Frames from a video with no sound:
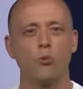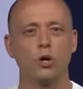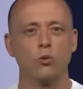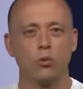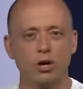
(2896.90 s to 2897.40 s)

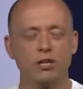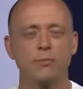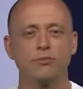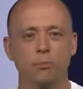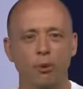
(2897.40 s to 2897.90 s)
will
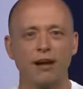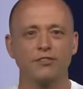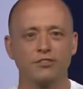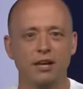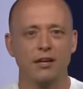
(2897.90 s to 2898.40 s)

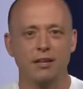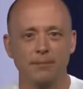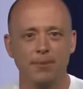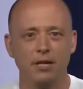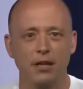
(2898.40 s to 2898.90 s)
Williams-Brice
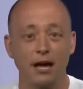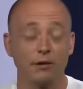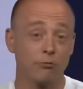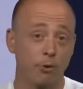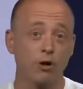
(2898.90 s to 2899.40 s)
Stadium be like?
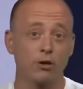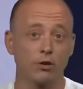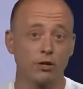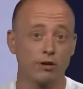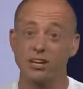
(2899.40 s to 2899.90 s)
Spoiler
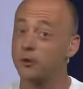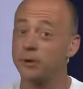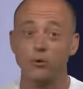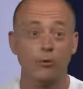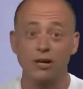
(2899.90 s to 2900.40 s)
alert, it'll
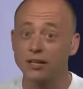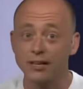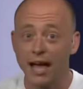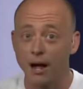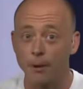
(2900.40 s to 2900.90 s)
be really
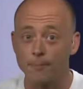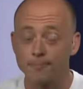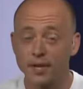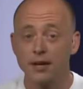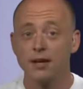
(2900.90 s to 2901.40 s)
loud.
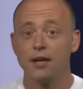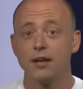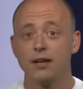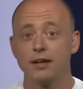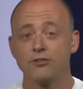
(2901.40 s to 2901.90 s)

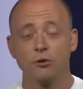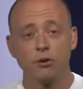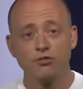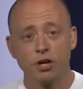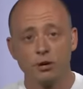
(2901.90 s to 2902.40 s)

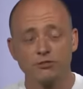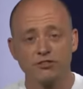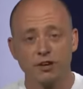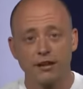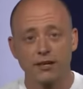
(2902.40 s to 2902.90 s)
Georgia goes
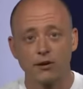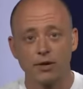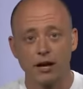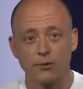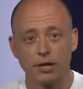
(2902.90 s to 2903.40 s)
to South
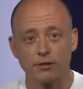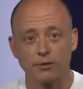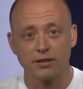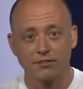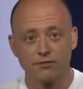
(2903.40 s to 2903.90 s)
Carolina week
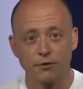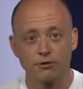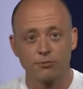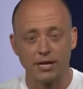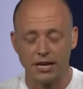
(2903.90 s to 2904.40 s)
That's the
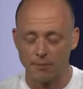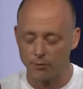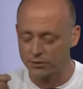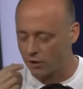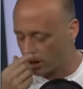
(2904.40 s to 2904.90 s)
first swing game I
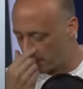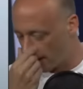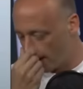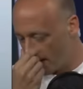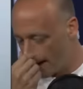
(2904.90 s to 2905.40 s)
want to talk
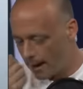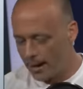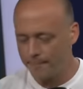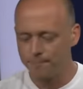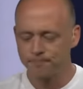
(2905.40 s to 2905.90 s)
about.
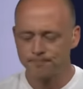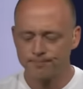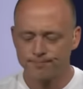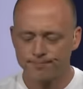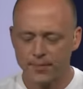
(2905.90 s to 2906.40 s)
Um,
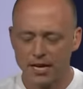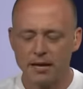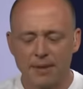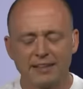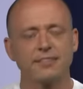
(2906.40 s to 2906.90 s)

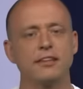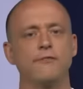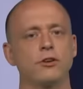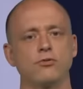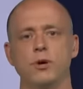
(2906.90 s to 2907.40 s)
it makes a
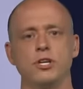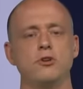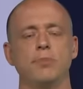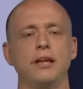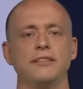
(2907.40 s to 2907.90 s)
difference when
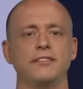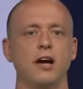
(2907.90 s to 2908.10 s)
you play these